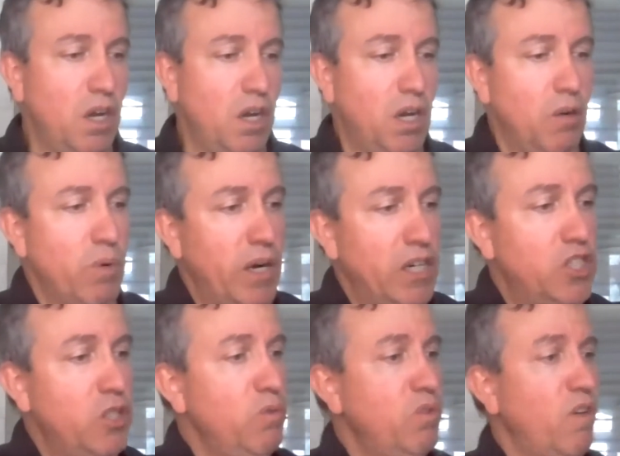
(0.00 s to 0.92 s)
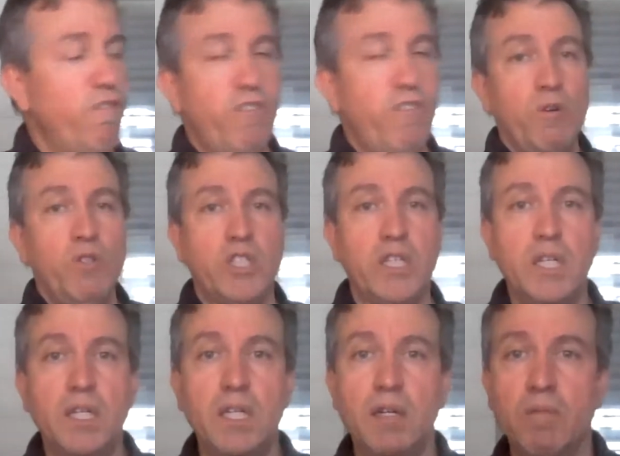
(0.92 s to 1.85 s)
When I shoot the
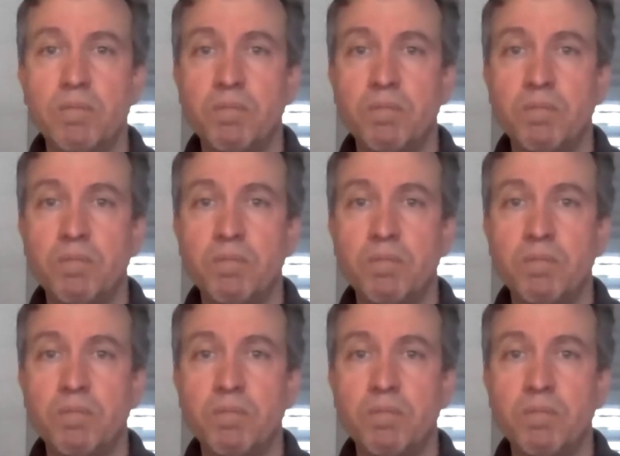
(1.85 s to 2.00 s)
Fuji,